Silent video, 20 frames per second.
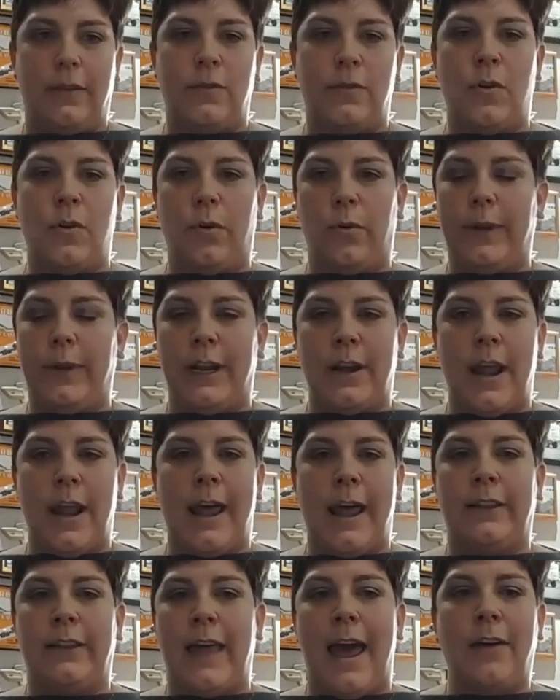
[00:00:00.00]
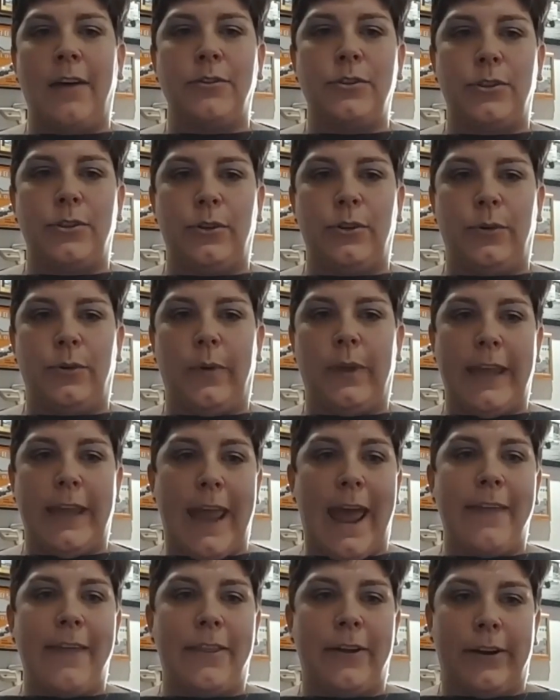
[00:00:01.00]
No, we are not allowed to
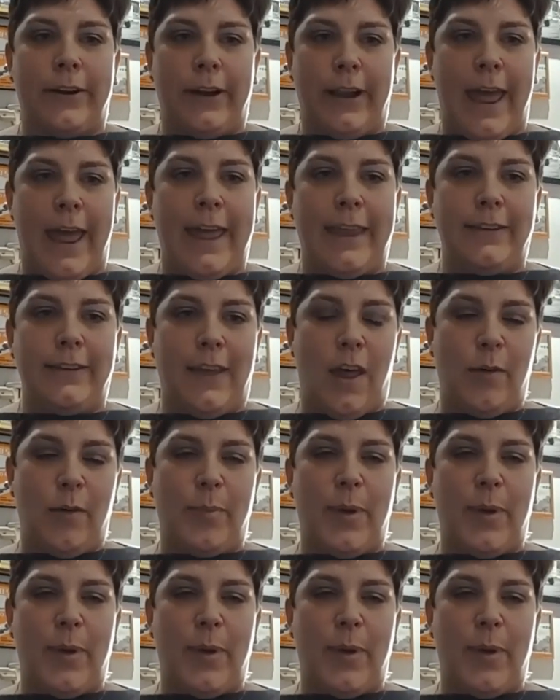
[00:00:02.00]
gather at